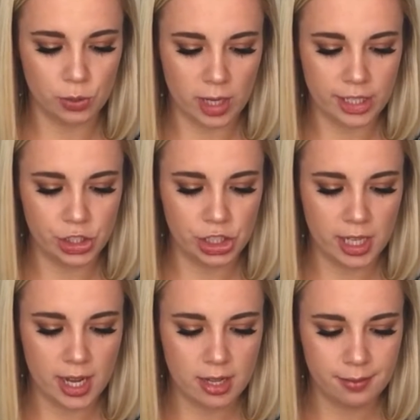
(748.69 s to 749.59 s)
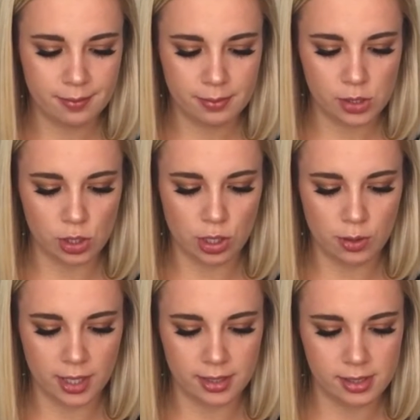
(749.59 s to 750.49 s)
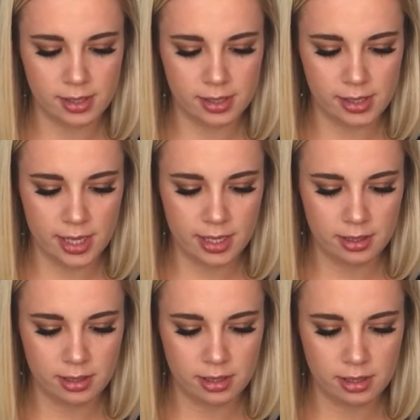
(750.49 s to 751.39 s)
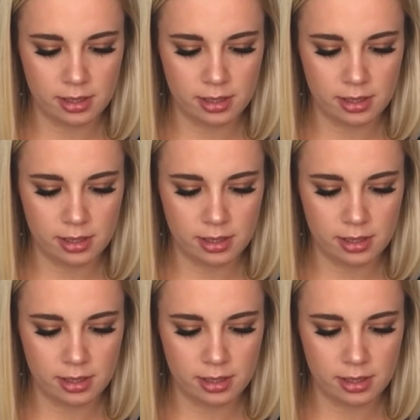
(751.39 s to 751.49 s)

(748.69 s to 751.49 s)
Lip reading: right here so you can see it.